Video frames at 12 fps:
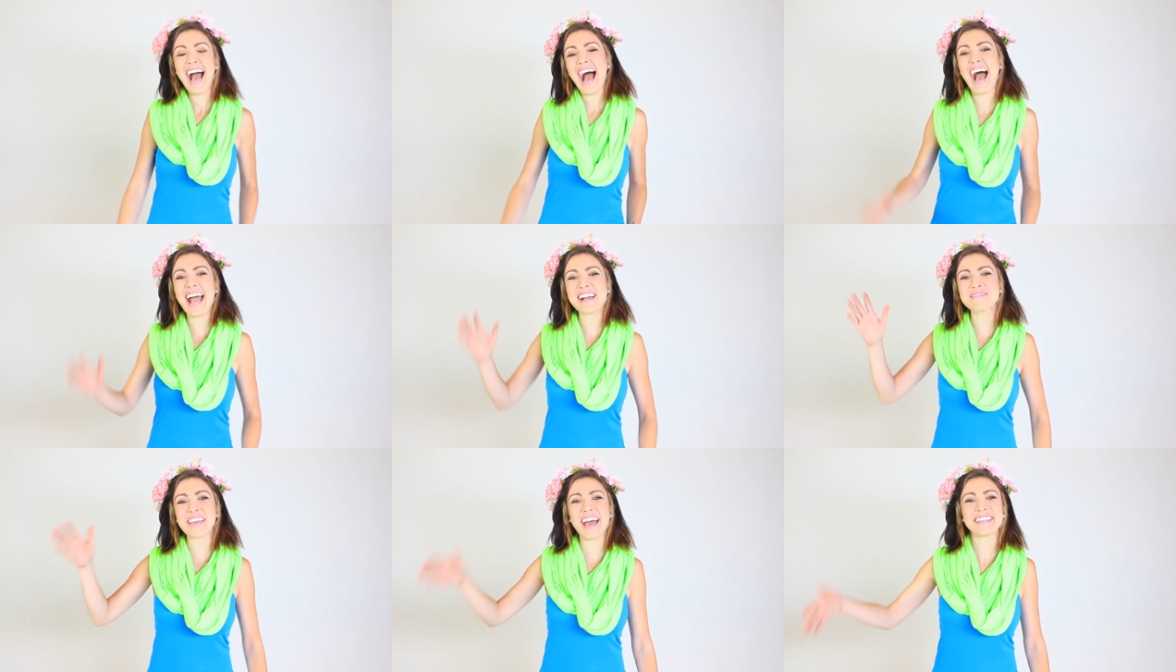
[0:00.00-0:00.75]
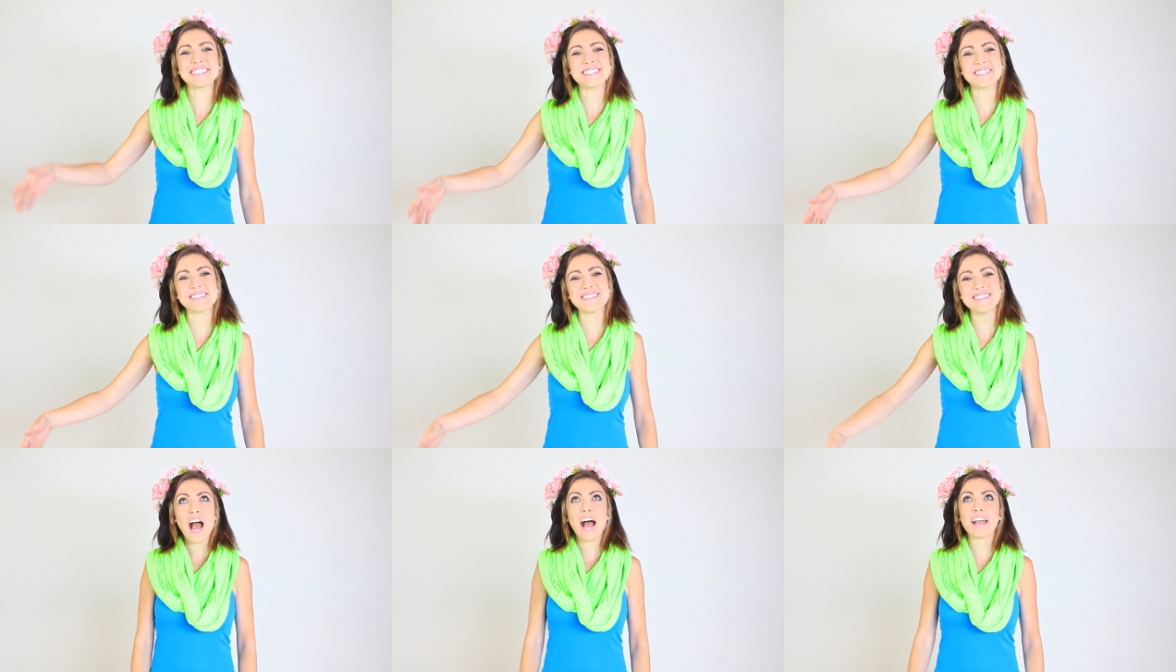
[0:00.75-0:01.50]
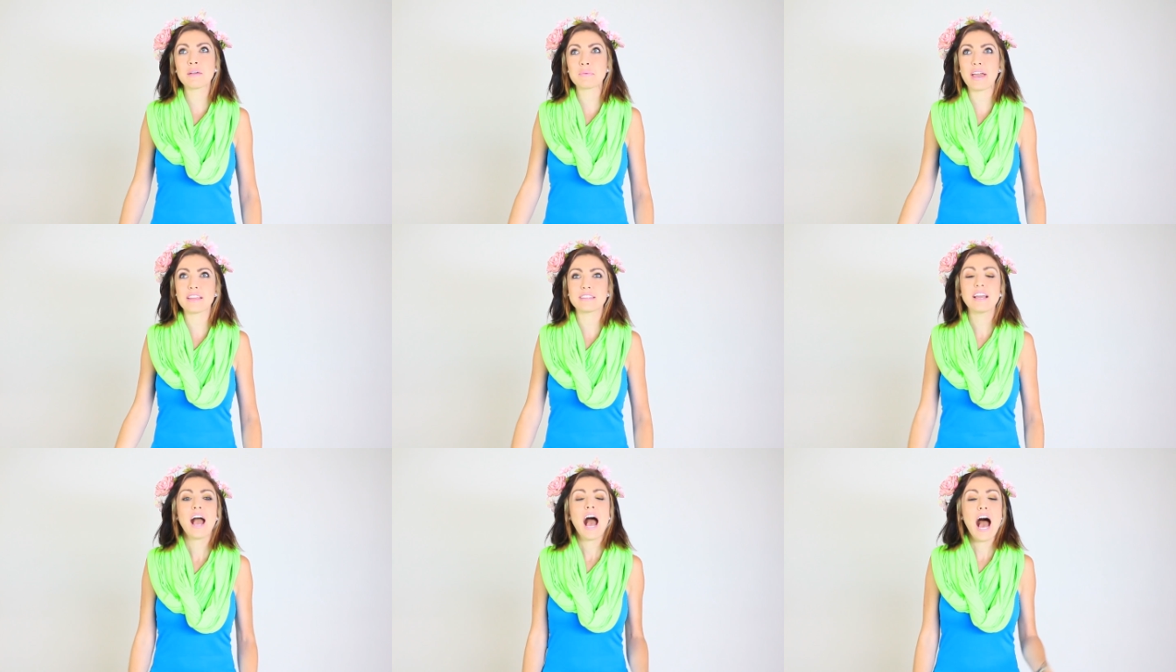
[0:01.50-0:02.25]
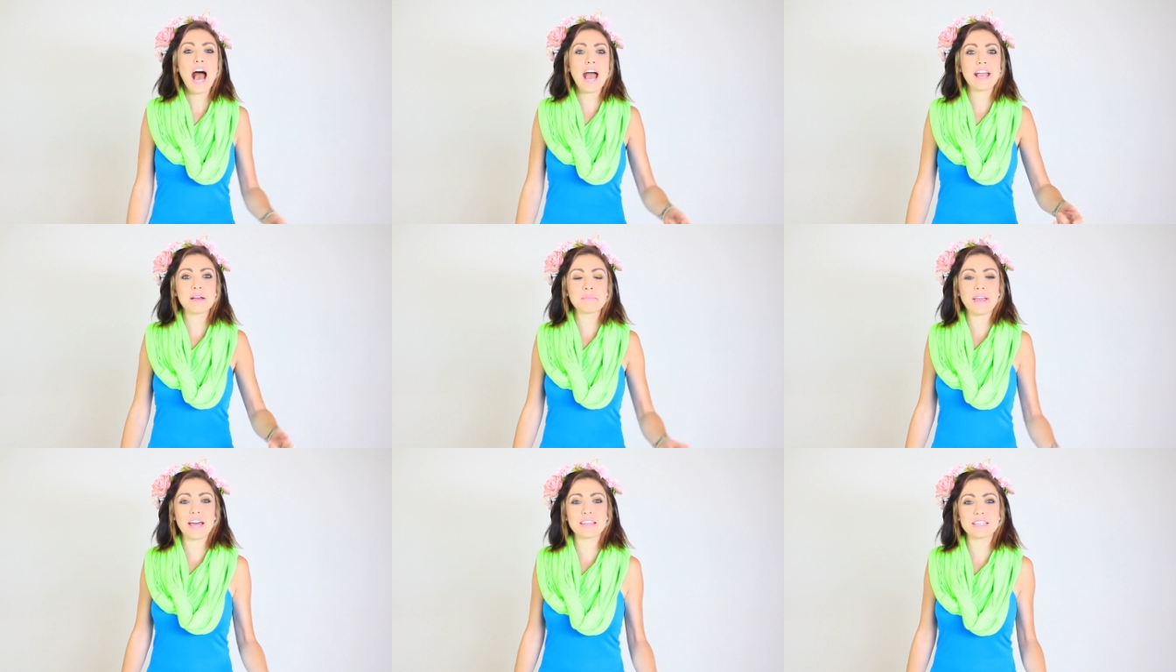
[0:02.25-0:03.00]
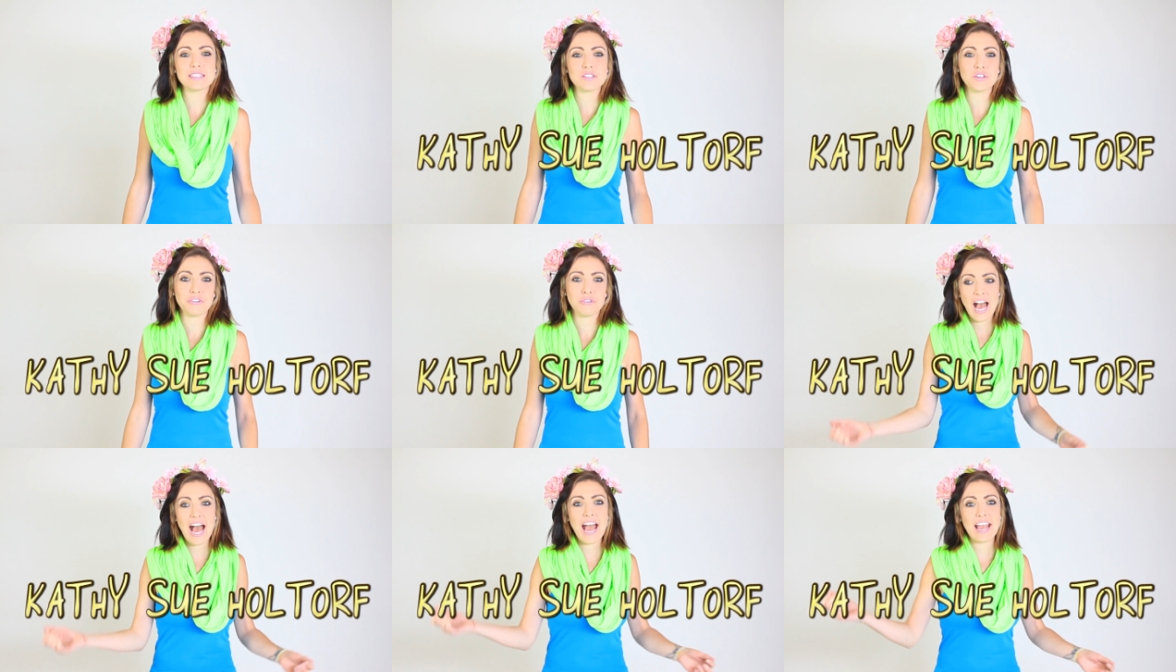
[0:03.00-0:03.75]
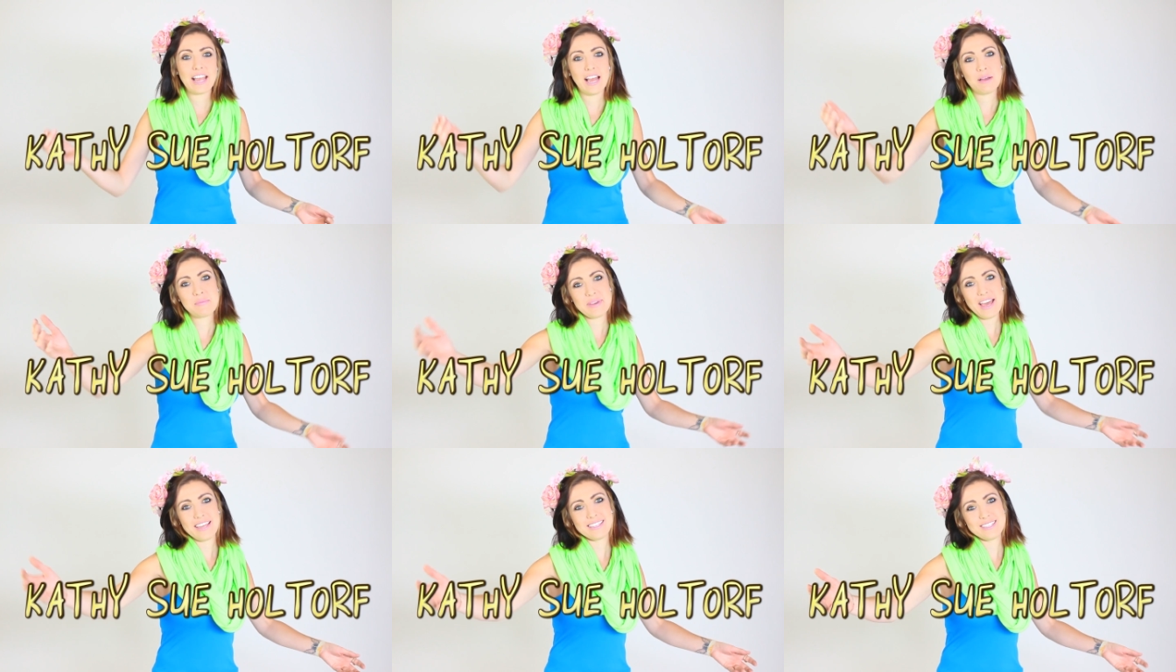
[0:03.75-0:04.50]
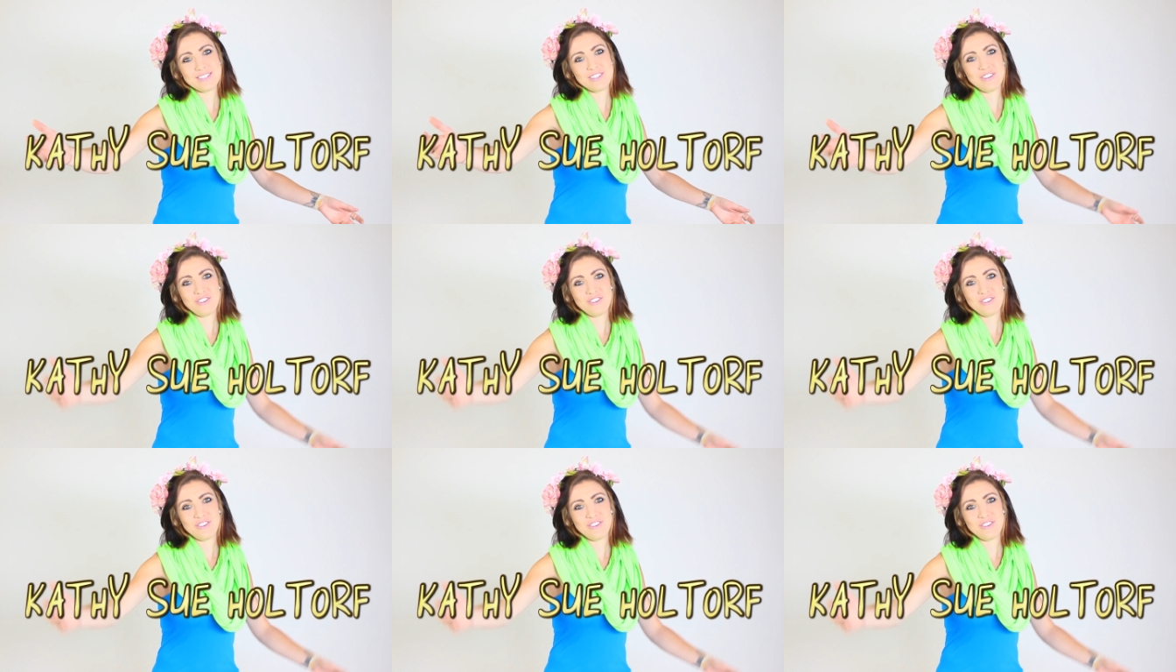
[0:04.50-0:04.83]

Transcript: Hi, I'm Kathy Sue. Hi, I'm Kathy. Hi, I'm Kathy Sue. Hi, I'm Kathy Sue.